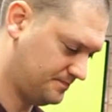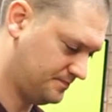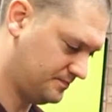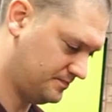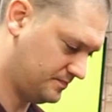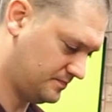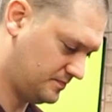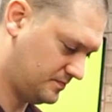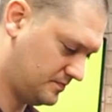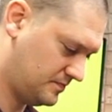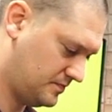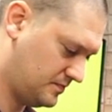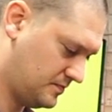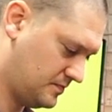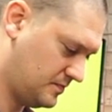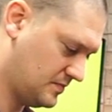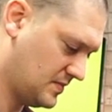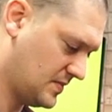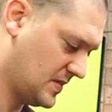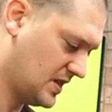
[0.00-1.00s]

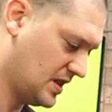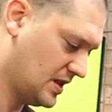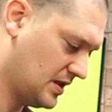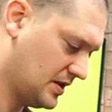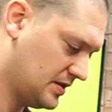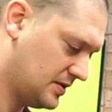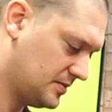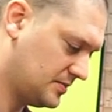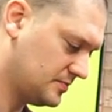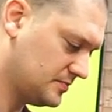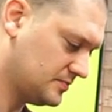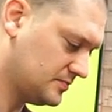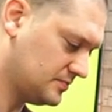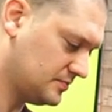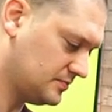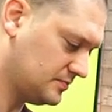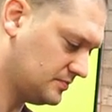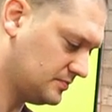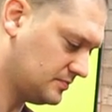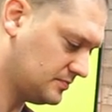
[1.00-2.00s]

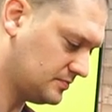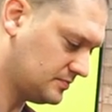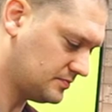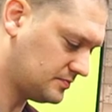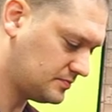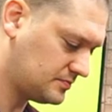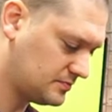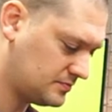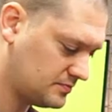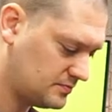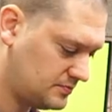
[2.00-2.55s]
[no speech]